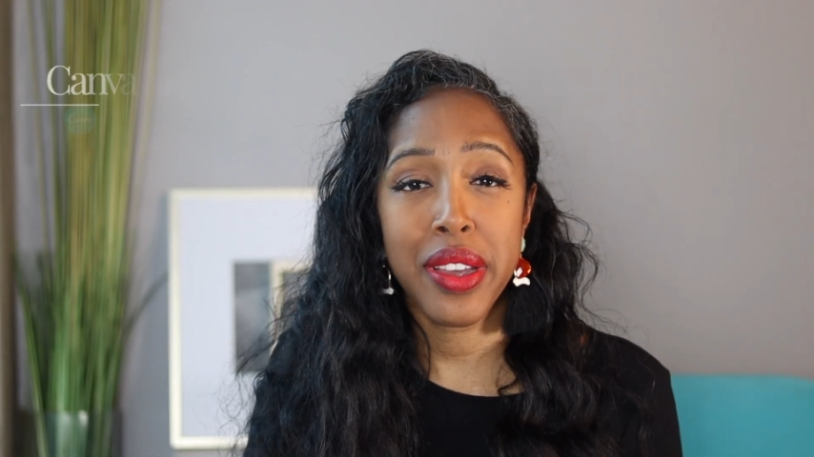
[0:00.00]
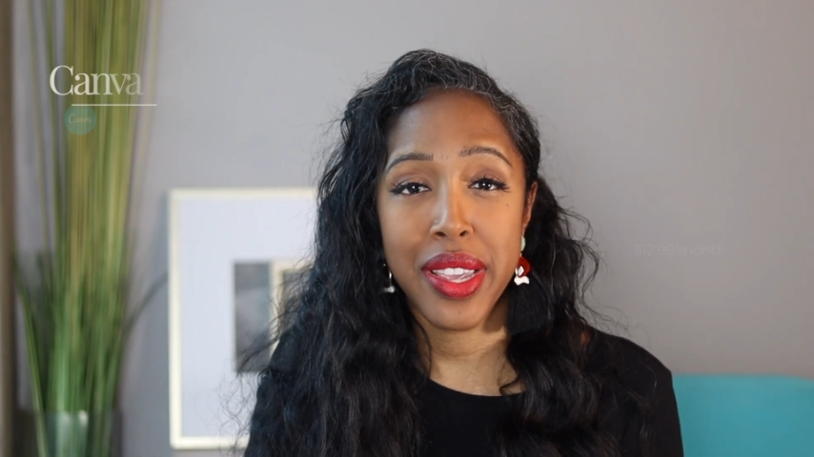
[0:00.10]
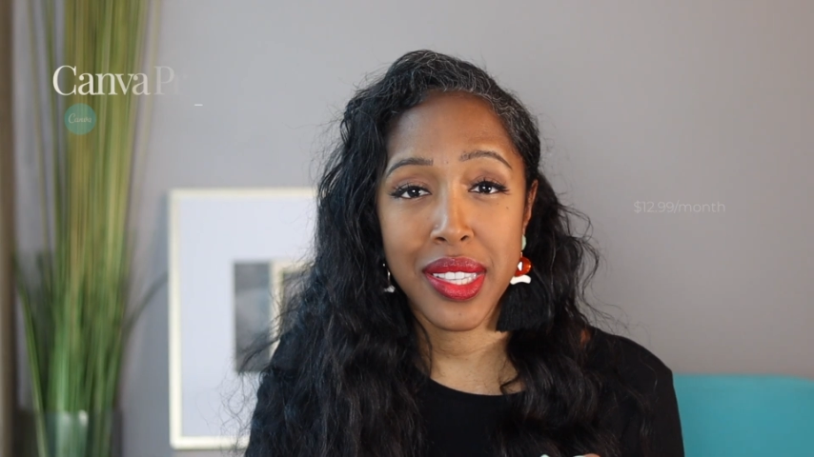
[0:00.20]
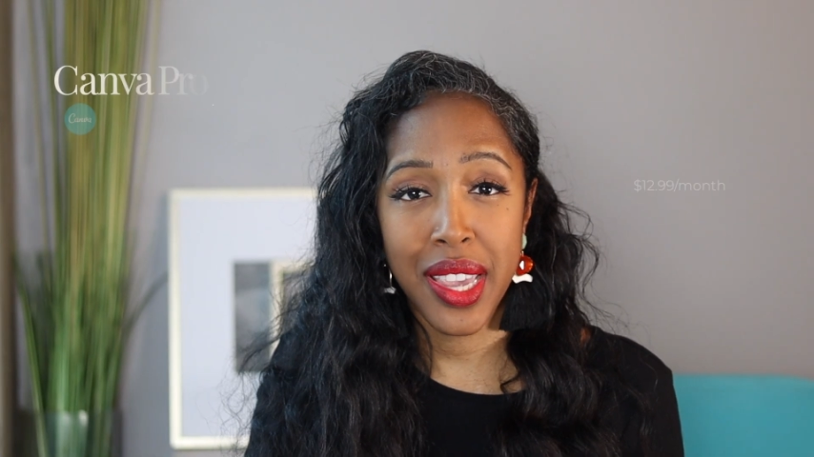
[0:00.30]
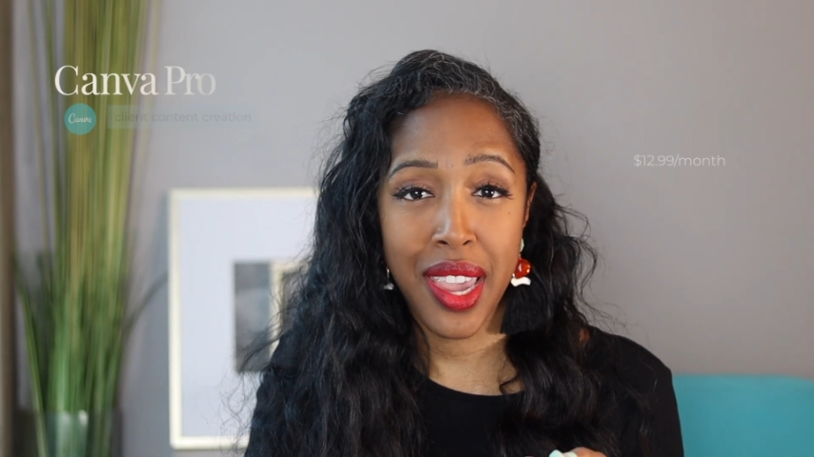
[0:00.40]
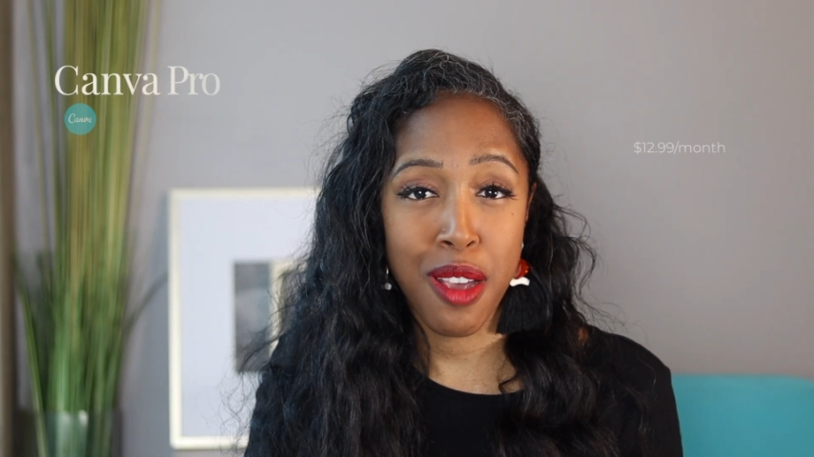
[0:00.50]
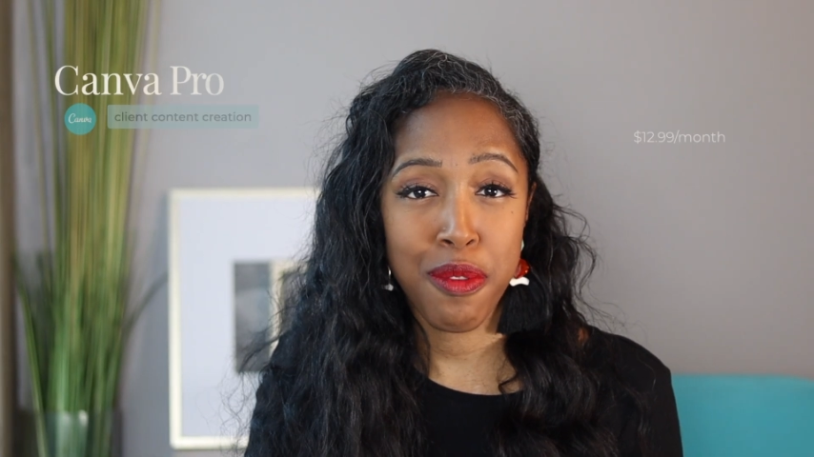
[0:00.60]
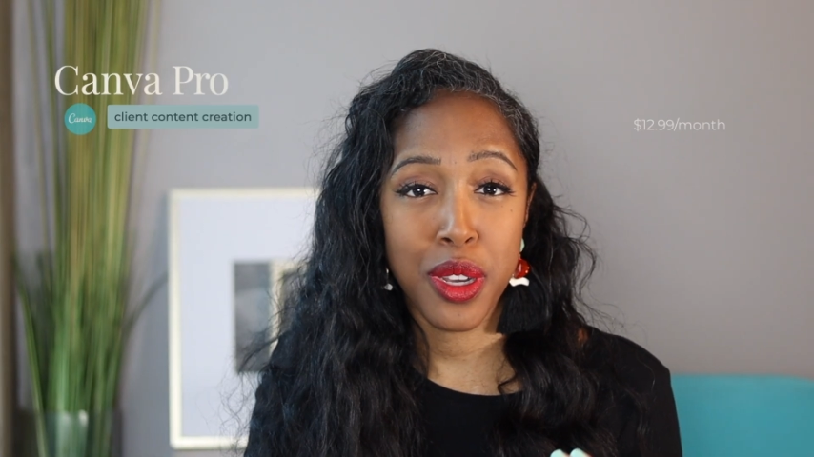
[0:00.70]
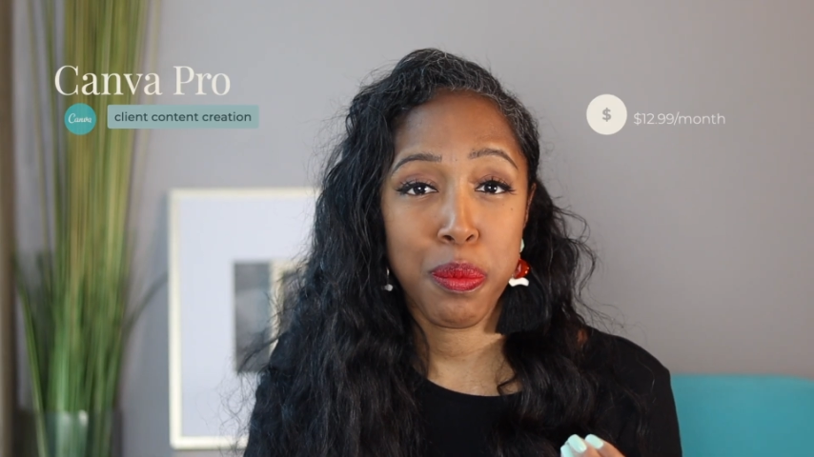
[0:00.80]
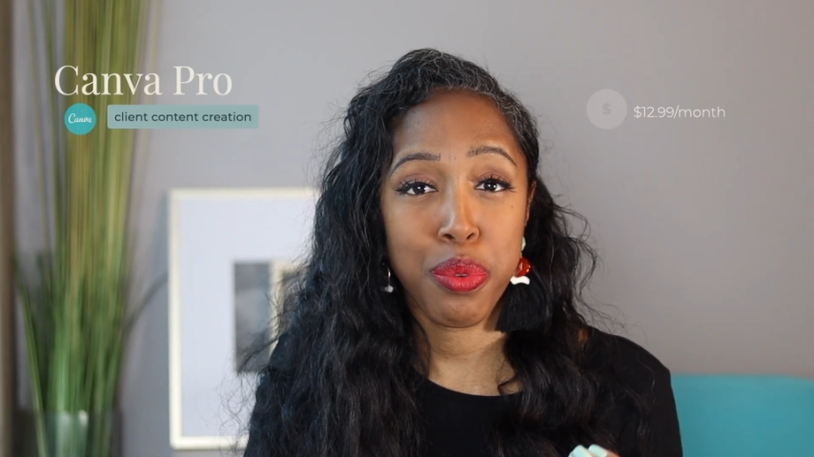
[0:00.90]
is
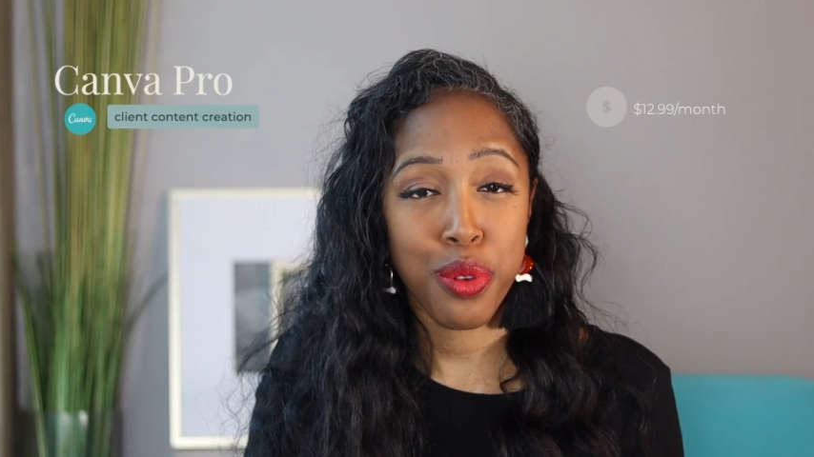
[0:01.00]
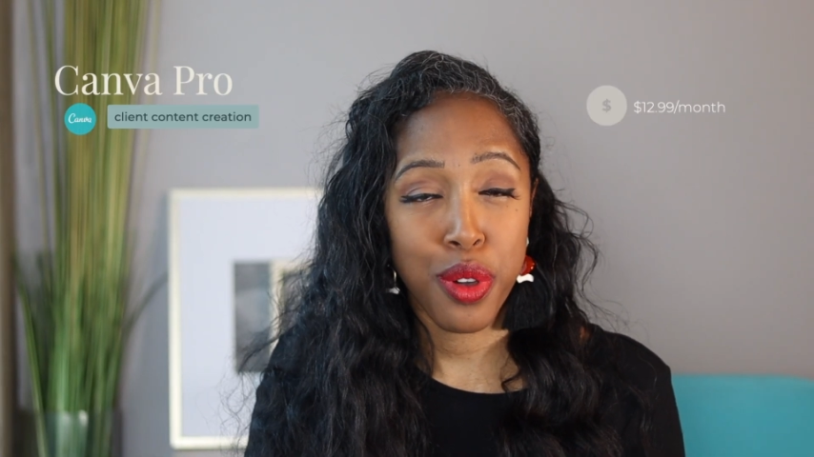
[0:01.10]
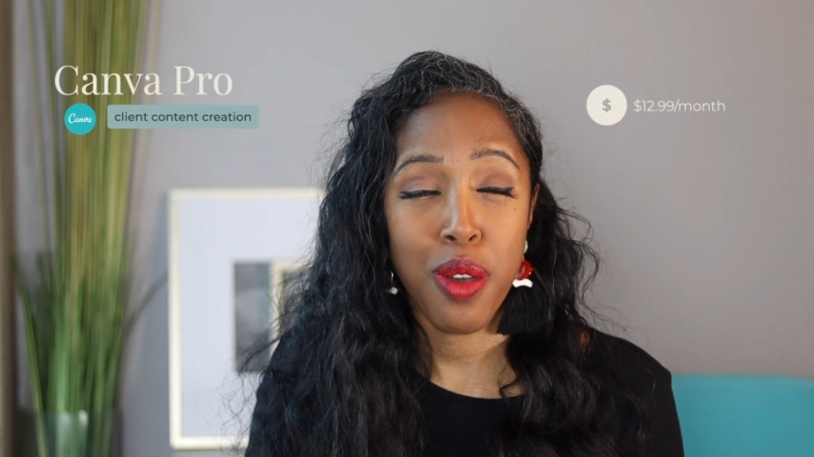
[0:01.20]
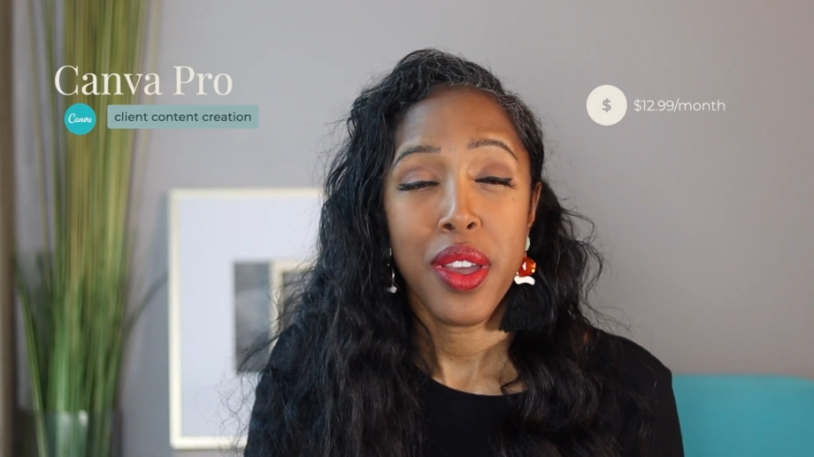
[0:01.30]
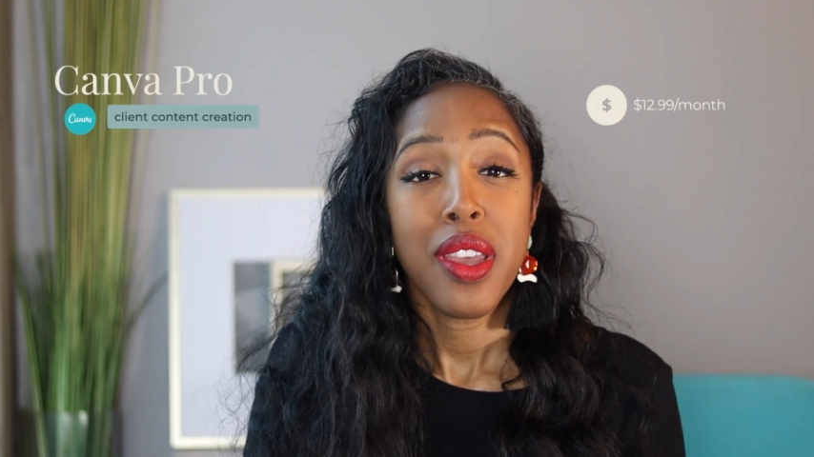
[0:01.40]
Canva Pro.